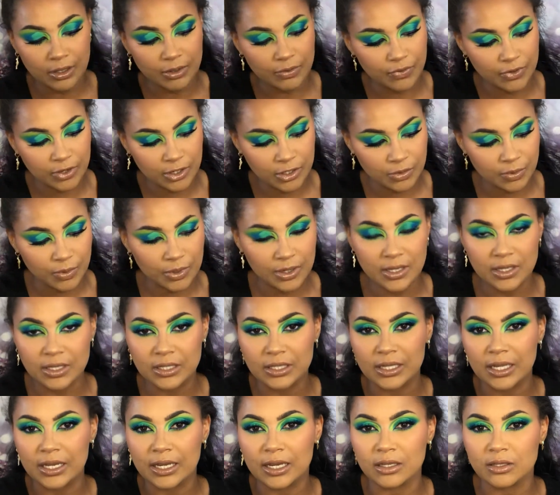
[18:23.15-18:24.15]
The first one
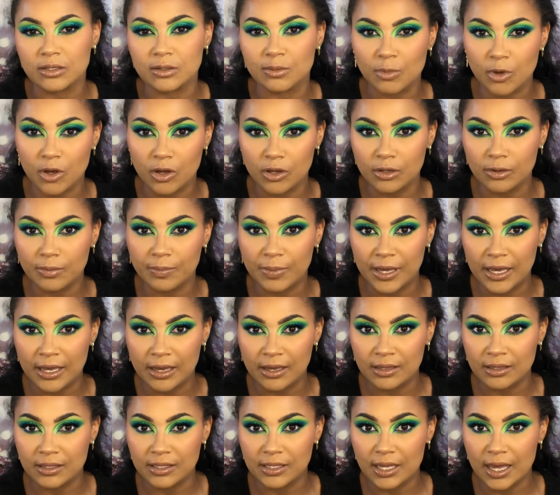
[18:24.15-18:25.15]
is like a smaller
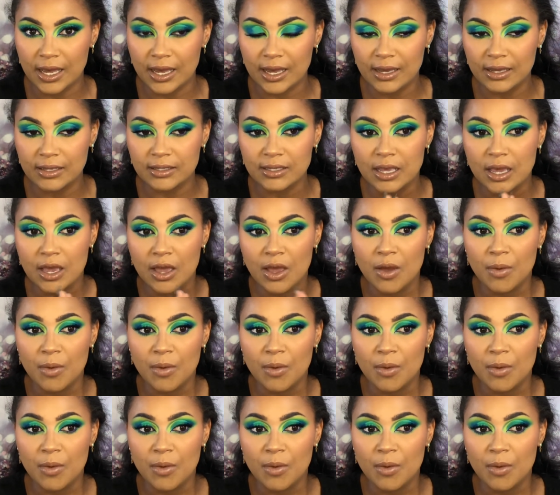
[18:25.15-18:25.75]
pan size,